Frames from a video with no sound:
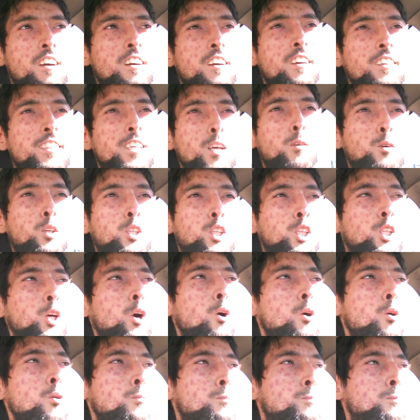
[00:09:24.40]
It's like we're
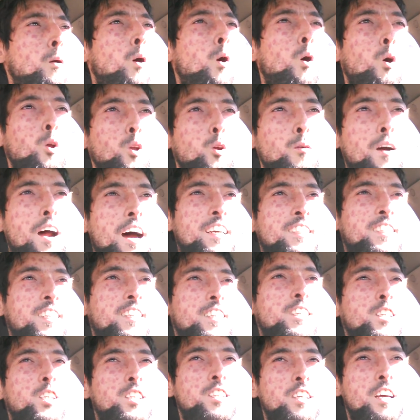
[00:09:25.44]
so polarized in
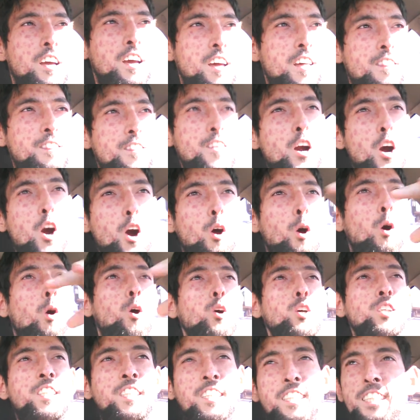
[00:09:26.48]
this. There are a
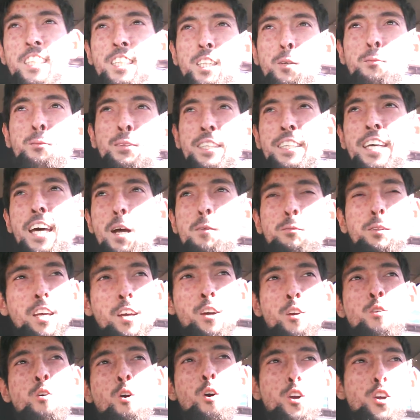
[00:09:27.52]
whole system set up to
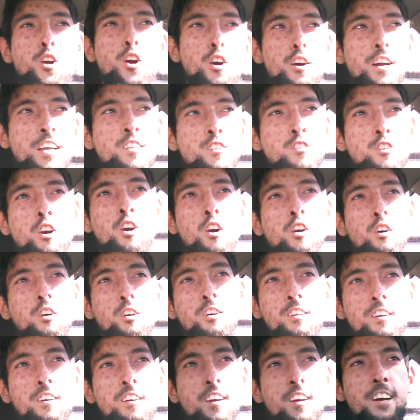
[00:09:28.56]
ignore your
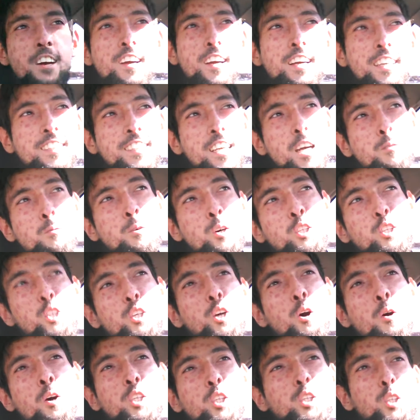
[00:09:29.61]
internal. It's like once you
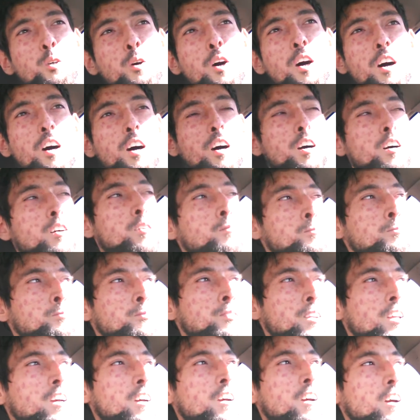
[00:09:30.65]
go into a
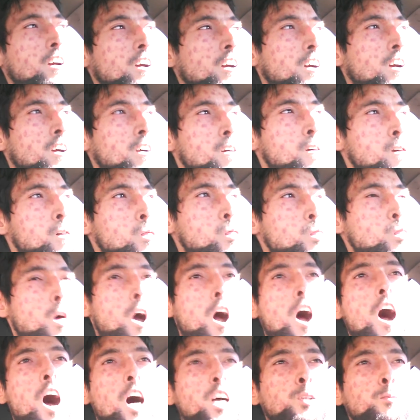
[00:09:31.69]

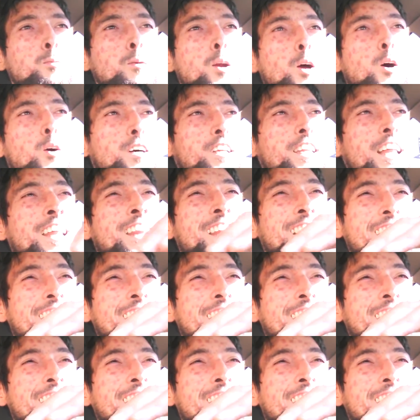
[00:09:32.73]
hospital, it's